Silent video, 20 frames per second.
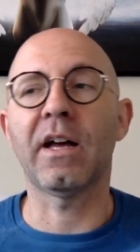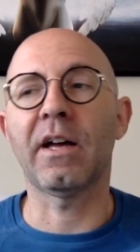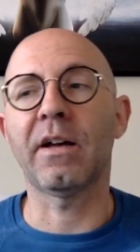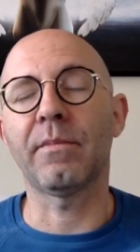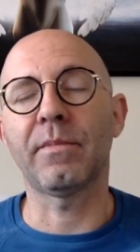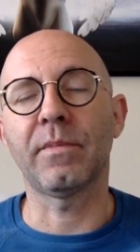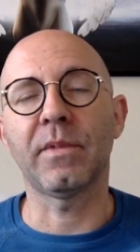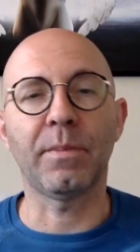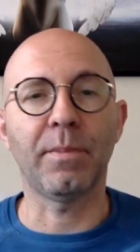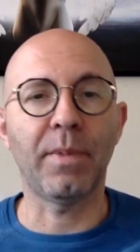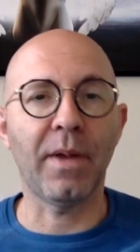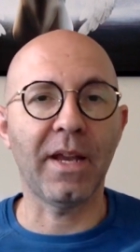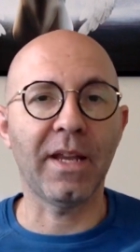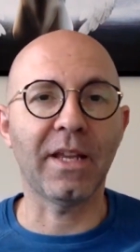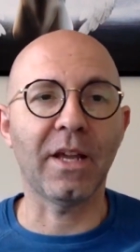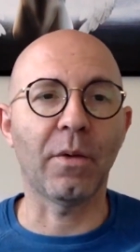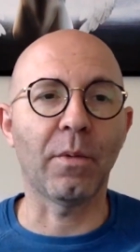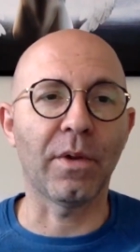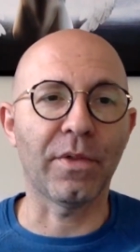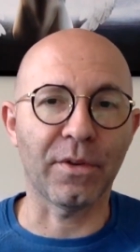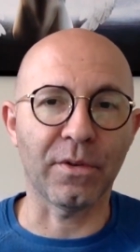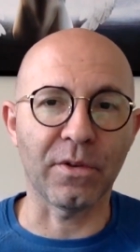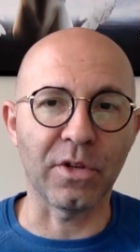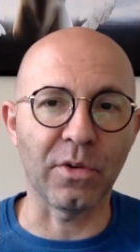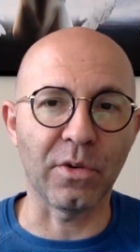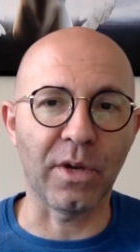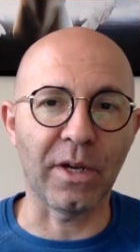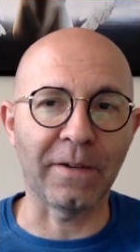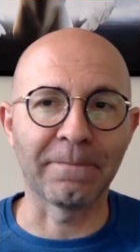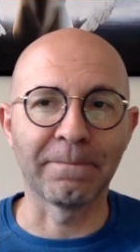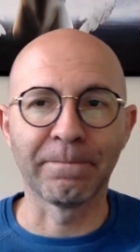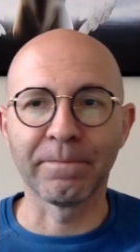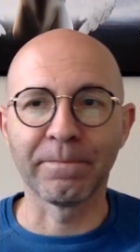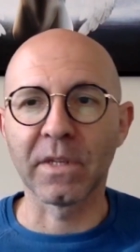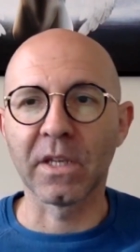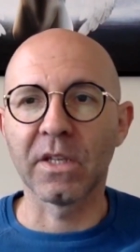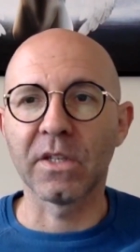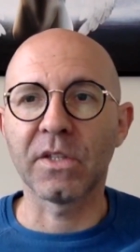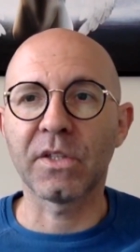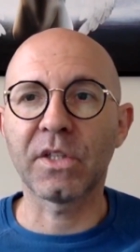depending on what they're doing.
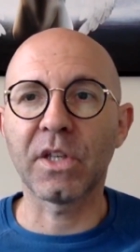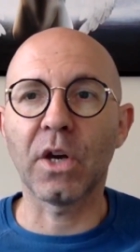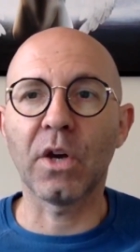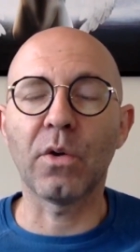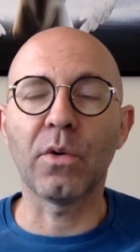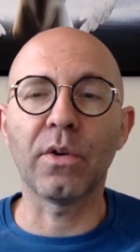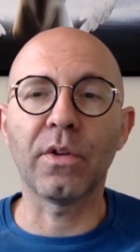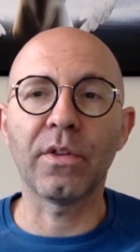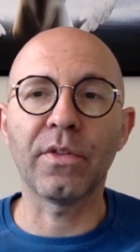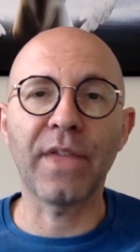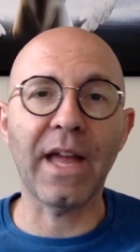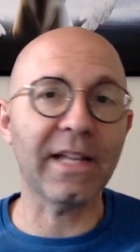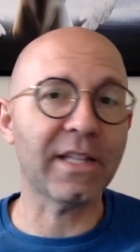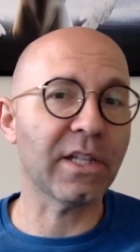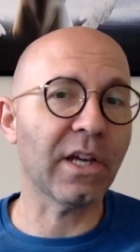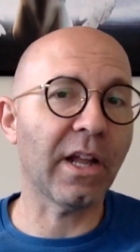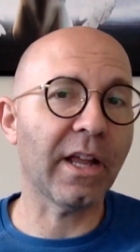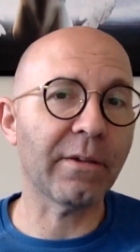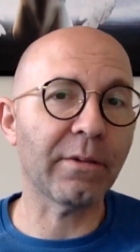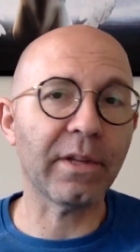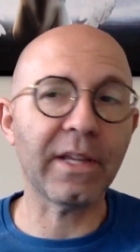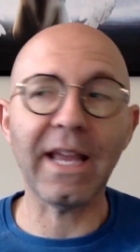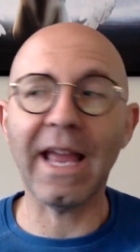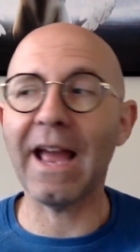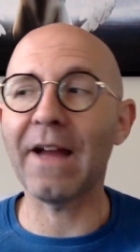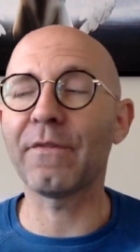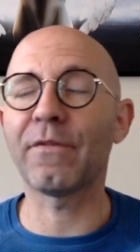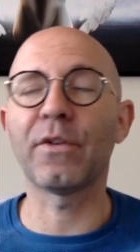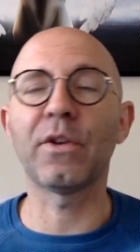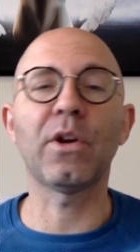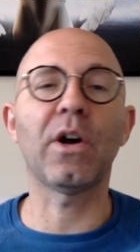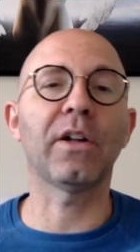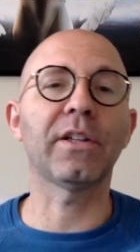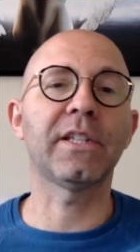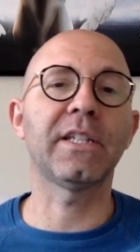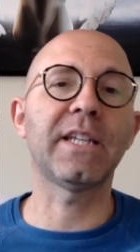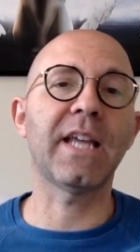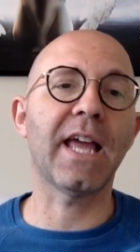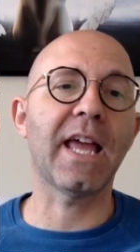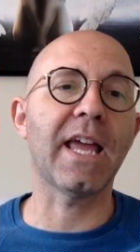So that's all I really have for you all
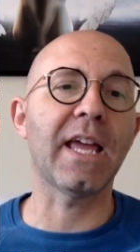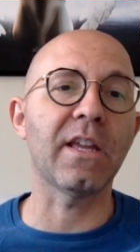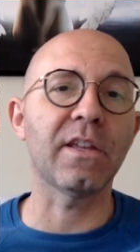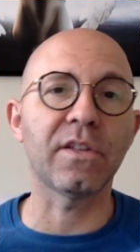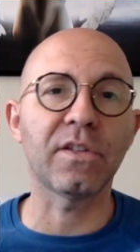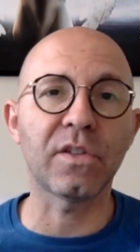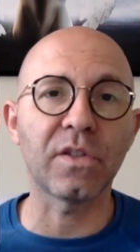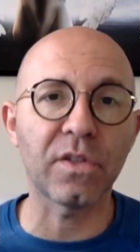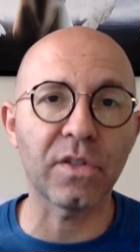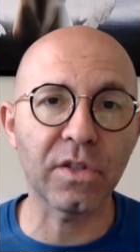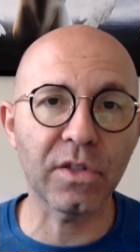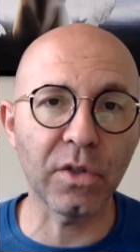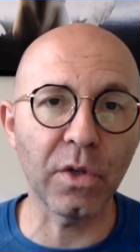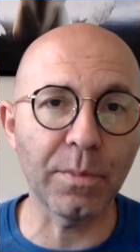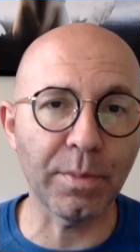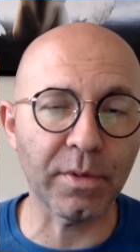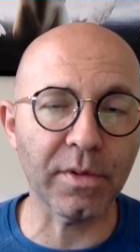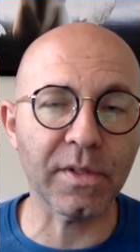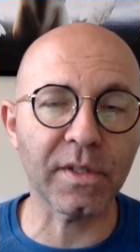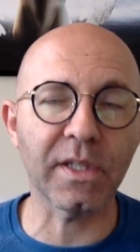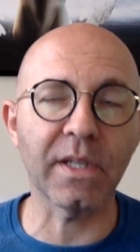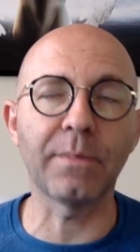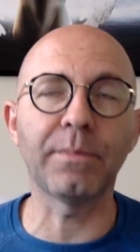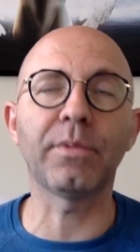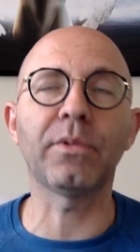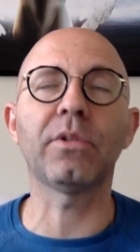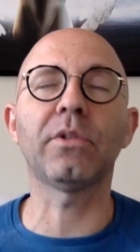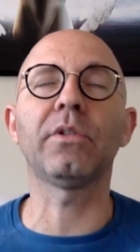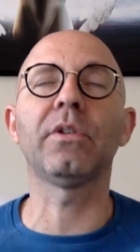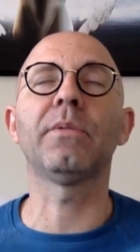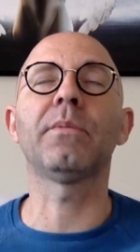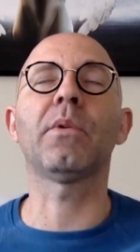today. Super simple, but